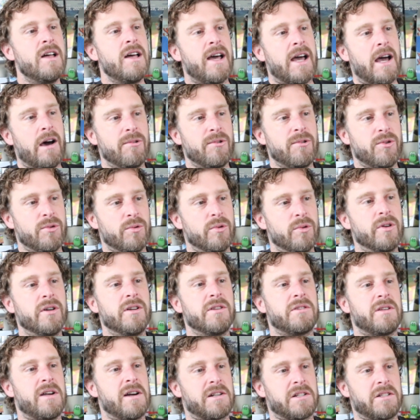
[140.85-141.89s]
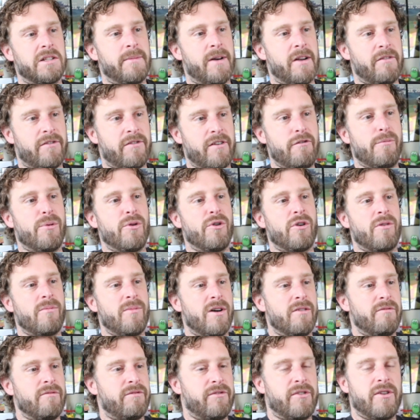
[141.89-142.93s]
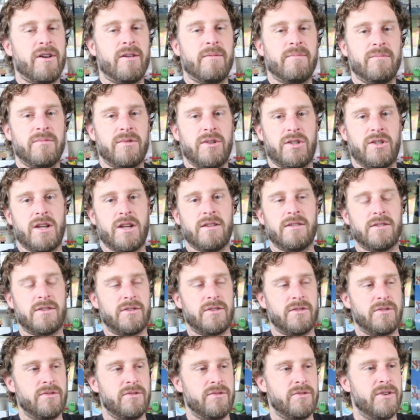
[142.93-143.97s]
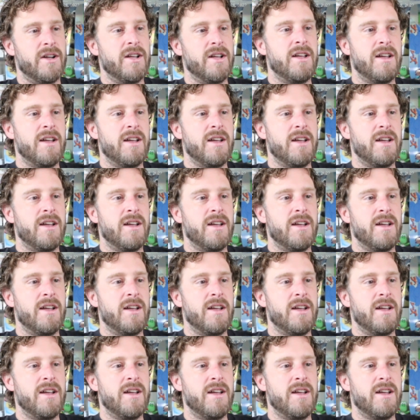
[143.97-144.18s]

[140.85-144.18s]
Houndour is actually my favorite Pokemon from Gen 2,